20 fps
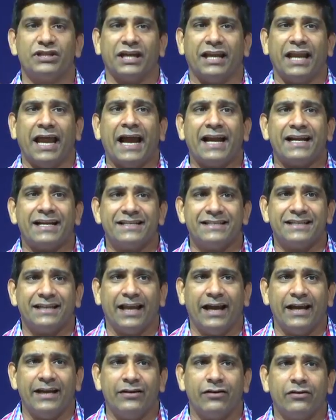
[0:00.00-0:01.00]
can act as a
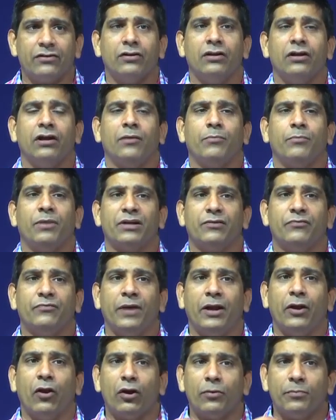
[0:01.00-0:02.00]
liner, but
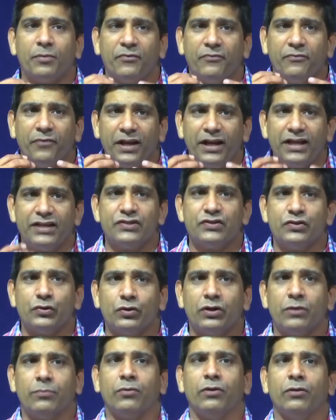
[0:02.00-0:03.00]
may not be very
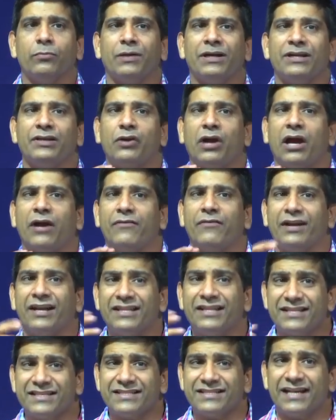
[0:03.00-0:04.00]
suitable, but you have
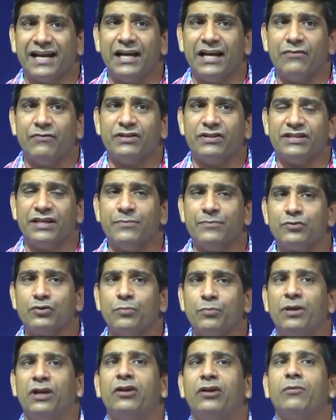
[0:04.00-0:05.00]
another side which seems
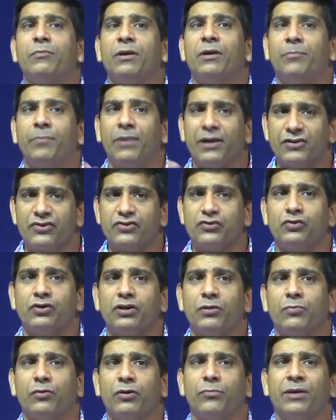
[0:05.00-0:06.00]
to be a little bit better
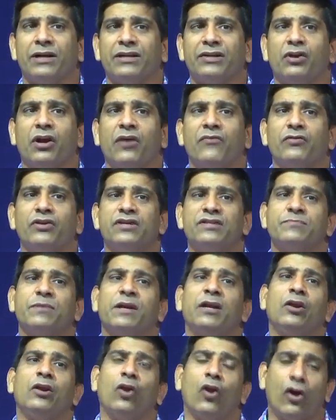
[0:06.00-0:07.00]
suitable, but you have to
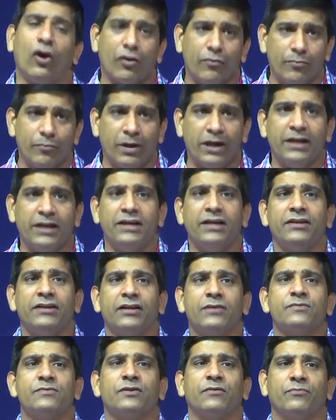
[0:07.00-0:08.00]
spend a lot of money in
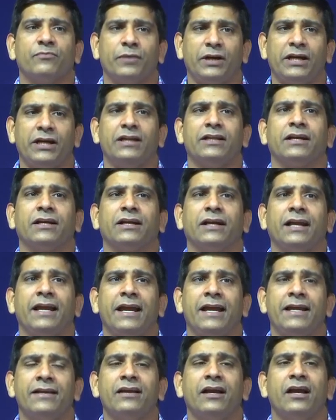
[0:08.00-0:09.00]
terms of bringing the
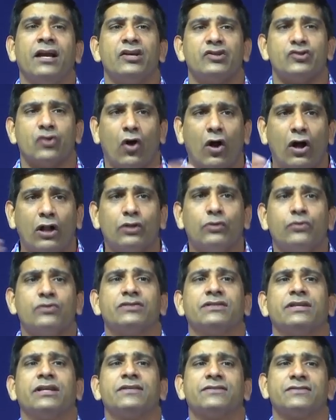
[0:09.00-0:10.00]
clay in. So all
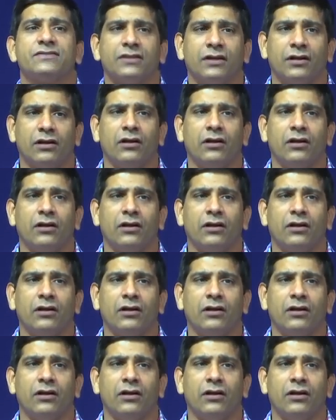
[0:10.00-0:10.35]
those things